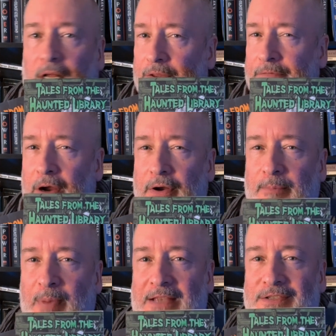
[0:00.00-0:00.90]
the very
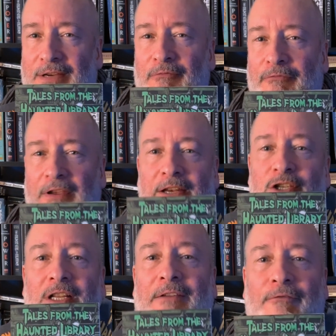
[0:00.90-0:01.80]
best and
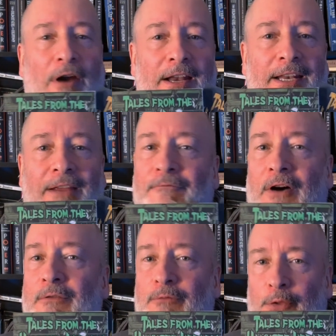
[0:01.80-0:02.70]
fiendishly frightening
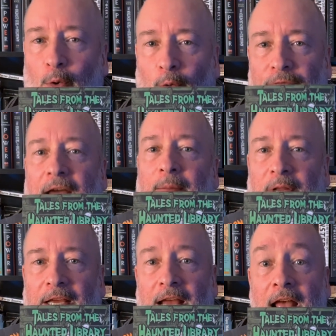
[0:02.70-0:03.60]
fun for the whole
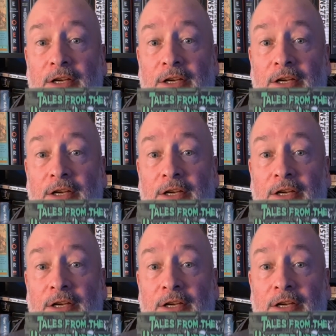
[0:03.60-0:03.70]
family.